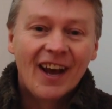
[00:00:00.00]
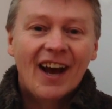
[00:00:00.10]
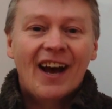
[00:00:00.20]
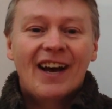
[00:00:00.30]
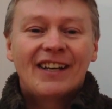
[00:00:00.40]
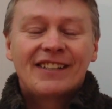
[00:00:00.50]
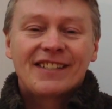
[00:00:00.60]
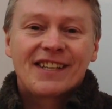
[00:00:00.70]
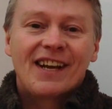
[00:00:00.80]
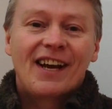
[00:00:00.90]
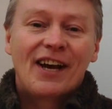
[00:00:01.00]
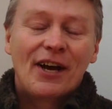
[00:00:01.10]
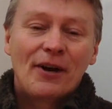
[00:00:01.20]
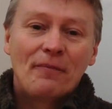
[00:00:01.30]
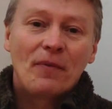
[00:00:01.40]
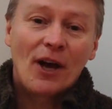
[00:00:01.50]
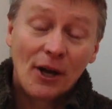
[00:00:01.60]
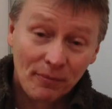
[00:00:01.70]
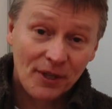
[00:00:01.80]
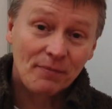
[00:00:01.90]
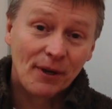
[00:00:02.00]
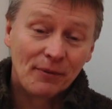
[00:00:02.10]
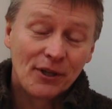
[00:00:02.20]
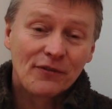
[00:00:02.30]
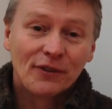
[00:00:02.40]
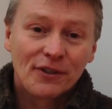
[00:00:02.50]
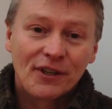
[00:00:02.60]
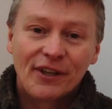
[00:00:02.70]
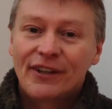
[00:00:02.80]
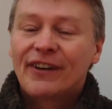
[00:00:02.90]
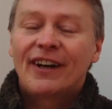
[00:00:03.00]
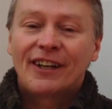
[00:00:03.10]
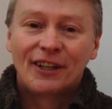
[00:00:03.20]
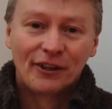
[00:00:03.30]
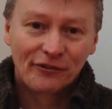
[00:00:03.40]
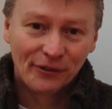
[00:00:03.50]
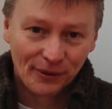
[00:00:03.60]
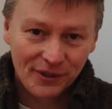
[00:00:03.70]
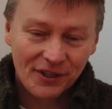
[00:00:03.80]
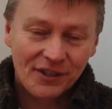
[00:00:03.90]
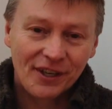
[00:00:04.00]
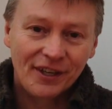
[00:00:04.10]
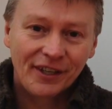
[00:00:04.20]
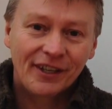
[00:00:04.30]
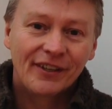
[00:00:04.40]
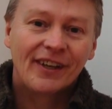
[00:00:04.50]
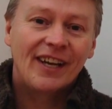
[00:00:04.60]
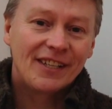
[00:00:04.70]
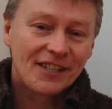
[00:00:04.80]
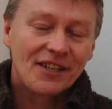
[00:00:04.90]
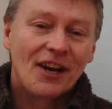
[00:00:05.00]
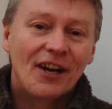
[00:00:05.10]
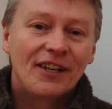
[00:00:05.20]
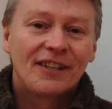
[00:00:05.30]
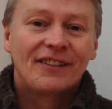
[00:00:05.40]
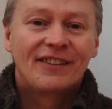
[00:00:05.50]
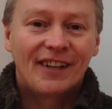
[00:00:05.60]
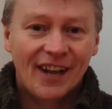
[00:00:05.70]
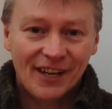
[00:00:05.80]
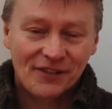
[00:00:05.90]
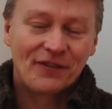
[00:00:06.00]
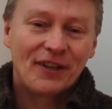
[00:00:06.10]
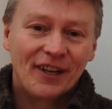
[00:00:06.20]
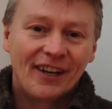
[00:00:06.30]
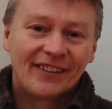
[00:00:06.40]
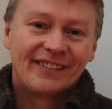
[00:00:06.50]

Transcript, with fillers: And um, I hope it's been useful to you and I look forward to seeing you inside the next video.